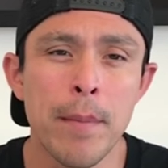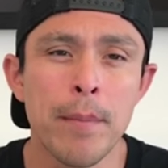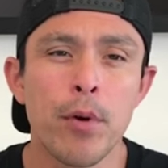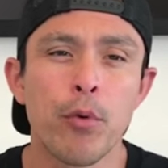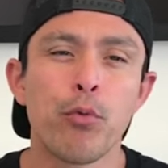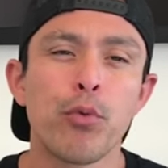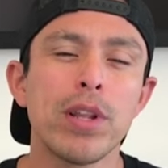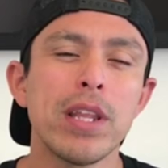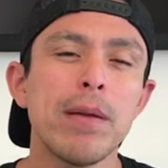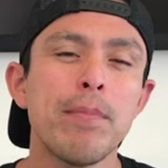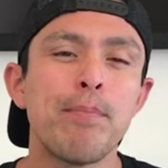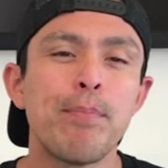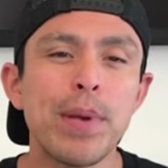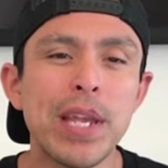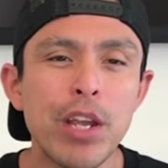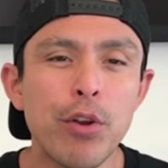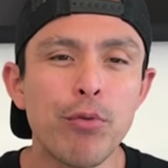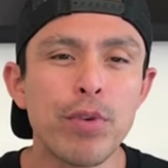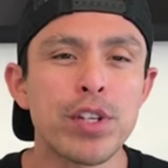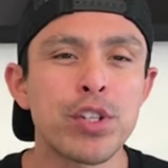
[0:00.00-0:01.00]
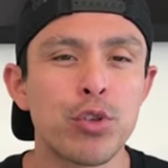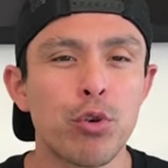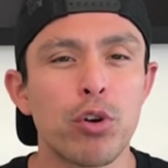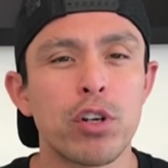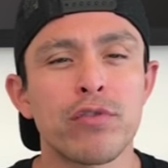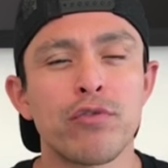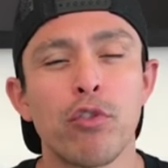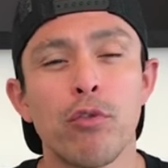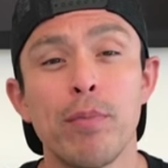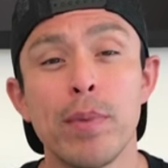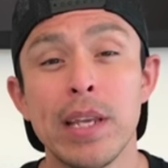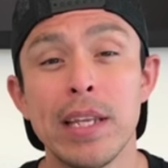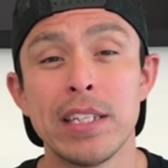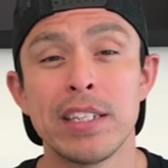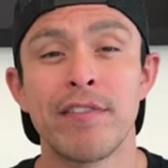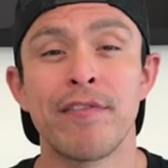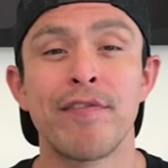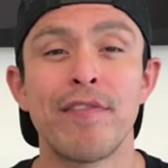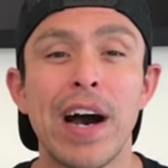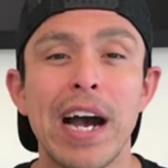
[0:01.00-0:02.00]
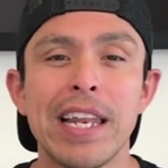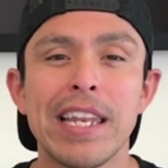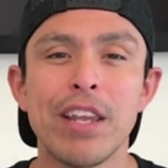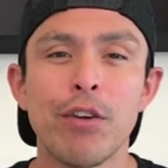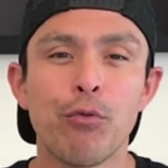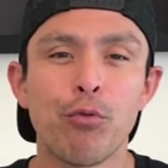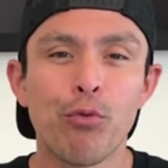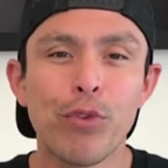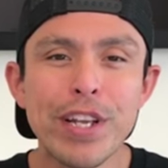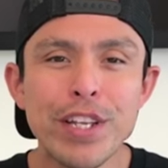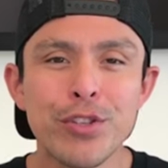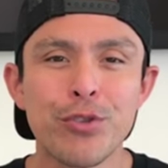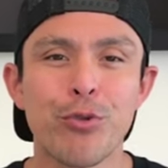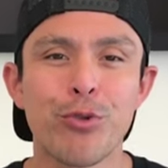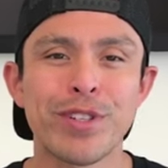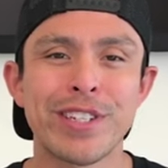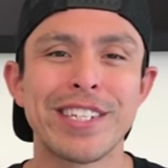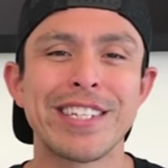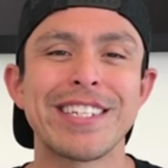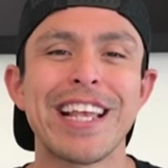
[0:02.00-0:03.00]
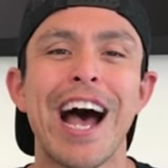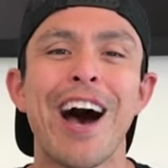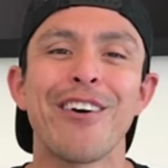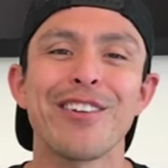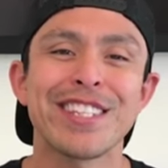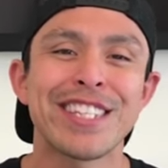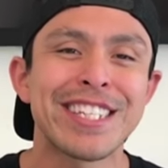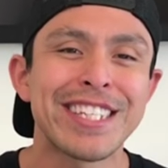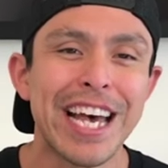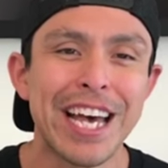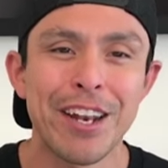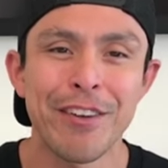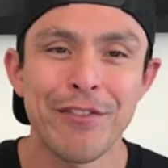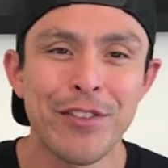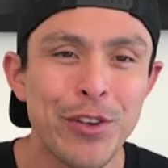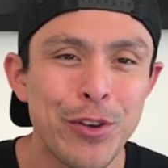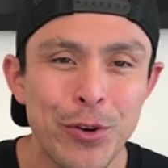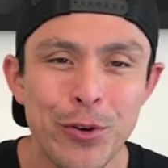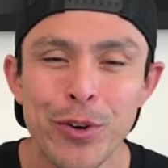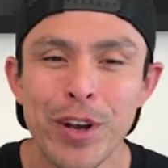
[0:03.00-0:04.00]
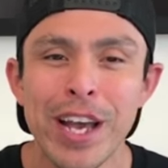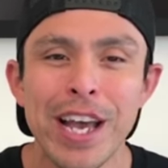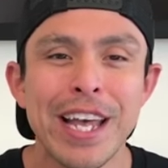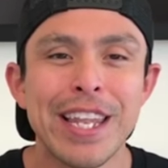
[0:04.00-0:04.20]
But really, being resourceful means finding resources outside of you,